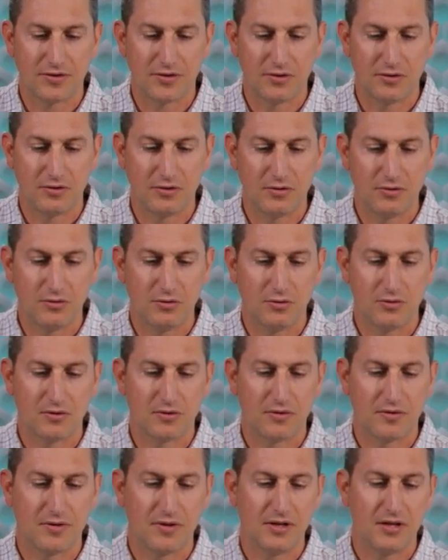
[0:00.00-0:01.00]
to
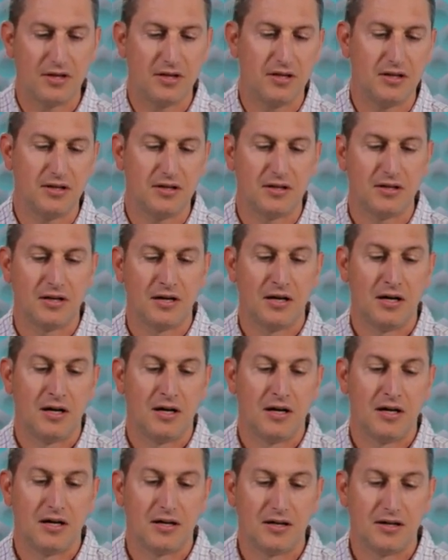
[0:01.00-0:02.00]
the
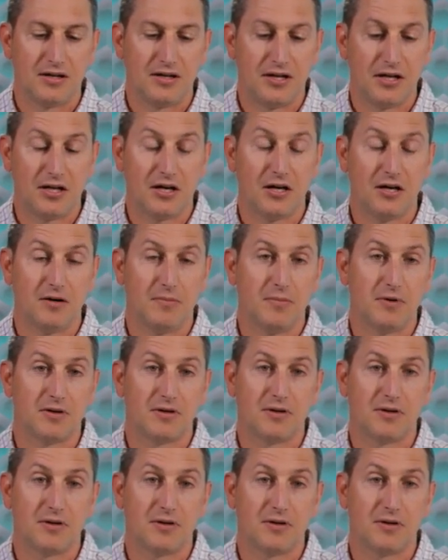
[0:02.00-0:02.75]
GitHub